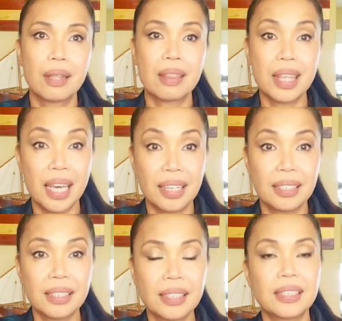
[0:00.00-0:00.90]

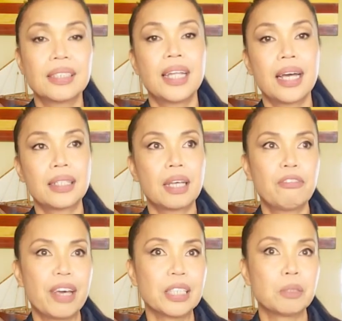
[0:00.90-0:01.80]
things that
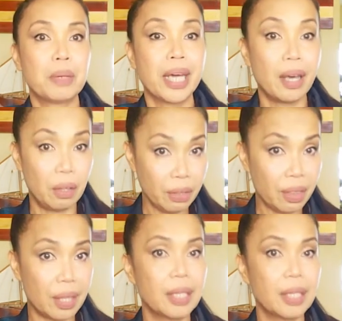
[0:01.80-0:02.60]
affects my health,